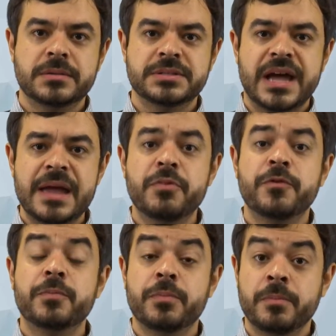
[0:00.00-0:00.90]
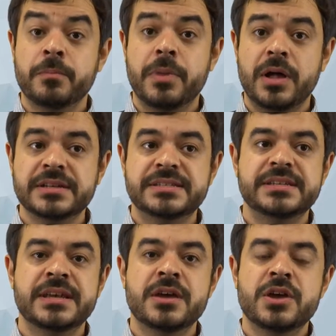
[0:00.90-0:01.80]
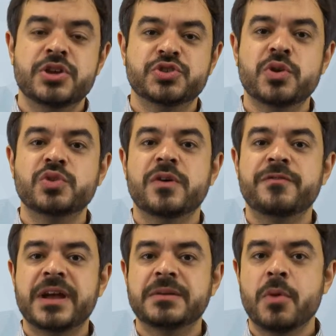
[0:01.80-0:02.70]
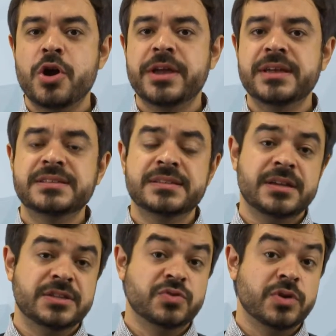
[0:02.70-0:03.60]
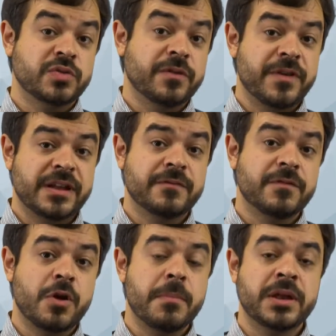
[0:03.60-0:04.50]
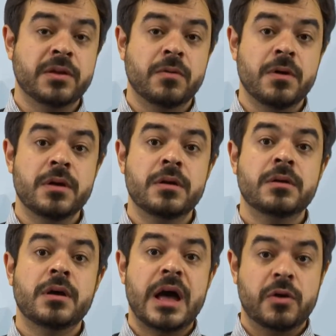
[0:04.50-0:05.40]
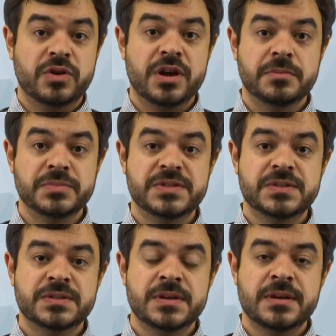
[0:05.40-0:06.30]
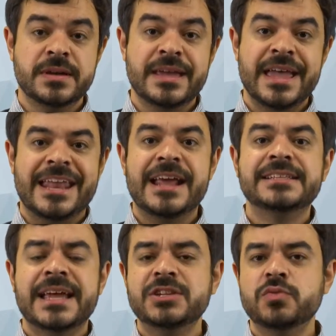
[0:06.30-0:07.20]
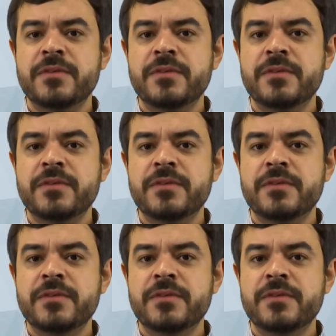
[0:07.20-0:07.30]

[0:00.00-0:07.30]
type of policy is going to affect markets, it's going to affect environmental outcomes. And I tend to